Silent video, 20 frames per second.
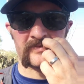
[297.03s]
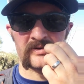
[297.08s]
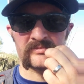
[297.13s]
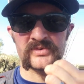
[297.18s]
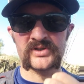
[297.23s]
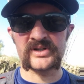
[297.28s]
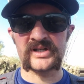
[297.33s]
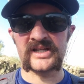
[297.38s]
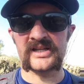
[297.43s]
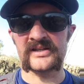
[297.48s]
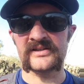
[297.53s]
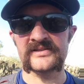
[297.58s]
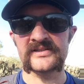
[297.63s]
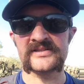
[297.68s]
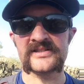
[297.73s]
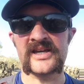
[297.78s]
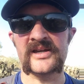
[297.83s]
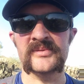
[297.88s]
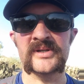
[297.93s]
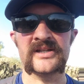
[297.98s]
drinking all the
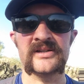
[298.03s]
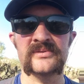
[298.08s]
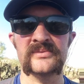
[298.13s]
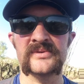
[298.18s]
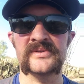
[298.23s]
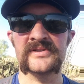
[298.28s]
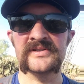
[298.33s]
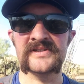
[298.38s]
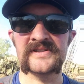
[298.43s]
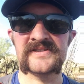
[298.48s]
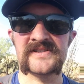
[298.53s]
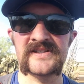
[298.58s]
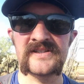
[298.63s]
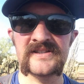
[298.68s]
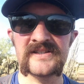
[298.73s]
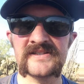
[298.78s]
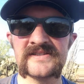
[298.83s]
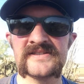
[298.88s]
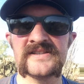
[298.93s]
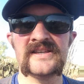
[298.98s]
time, I can really see
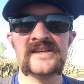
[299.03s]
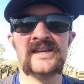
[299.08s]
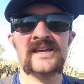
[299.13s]
this.